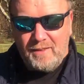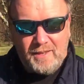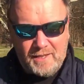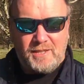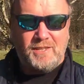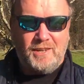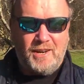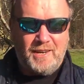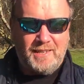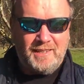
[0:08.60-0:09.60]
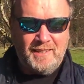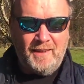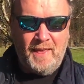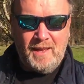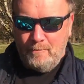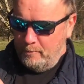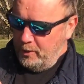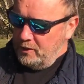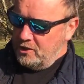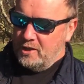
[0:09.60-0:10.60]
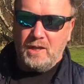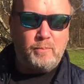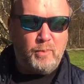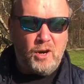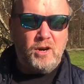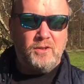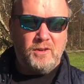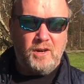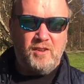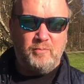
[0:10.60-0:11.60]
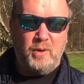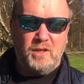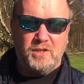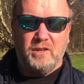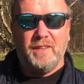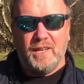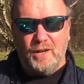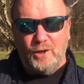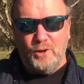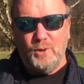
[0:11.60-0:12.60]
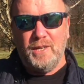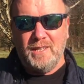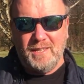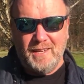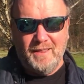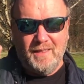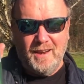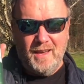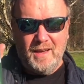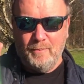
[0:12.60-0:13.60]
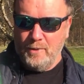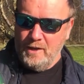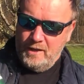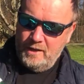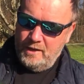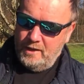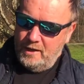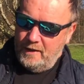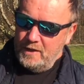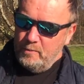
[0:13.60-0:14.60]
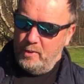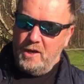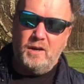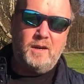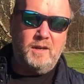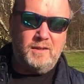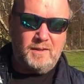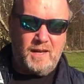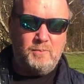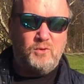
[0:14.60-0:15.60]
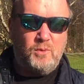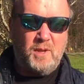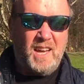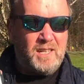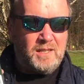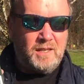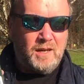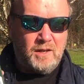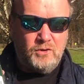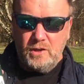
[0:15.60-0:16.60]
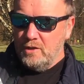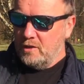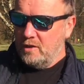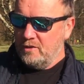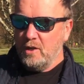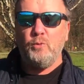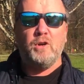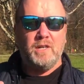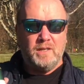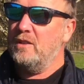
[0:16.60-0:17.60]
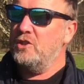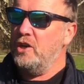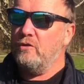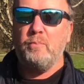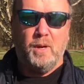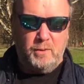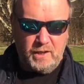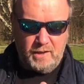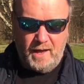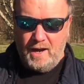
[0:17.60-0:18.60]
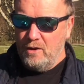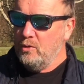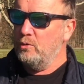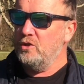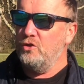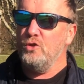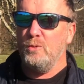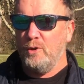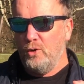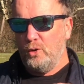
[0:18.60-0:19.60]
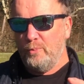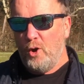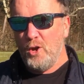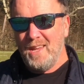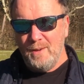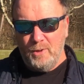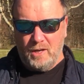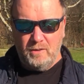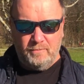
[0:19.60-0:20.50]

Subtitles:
This started. Pilsner, the birth of Pilsner, and the clue is in the name. And this beer comes from the 1800s, somewhere in the Czech Republic now, which used to be called Bohemia,